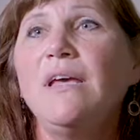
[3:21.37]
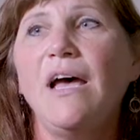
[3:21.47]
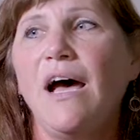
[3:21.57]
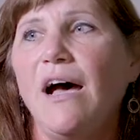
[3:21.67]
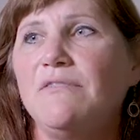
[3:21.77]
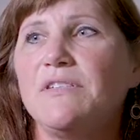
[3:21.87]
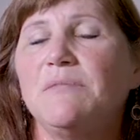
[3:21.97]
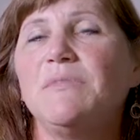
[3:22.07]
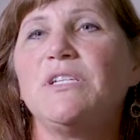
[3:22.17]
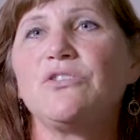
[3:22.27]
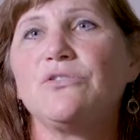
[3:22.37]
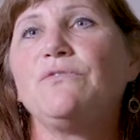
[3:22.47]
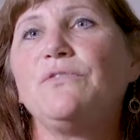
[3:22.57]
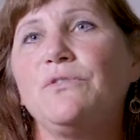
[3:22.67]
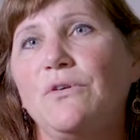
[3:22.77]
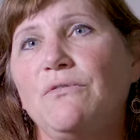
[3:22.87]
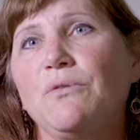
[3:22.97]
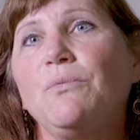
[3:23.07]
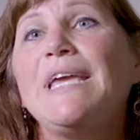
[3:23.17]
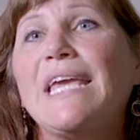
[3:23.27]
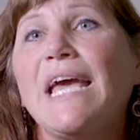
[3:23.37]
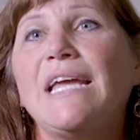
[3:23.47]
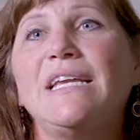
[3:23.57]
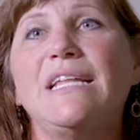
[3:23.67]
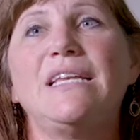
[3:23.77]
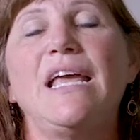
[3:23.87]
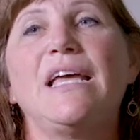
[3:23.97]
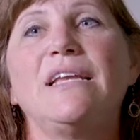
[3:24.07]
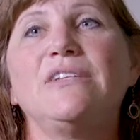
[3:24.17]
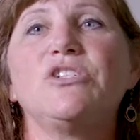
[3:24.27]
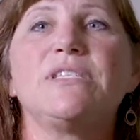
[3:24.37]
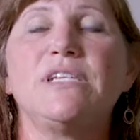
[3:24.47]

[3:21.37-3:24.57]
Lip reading: have some additional food over the weekend and just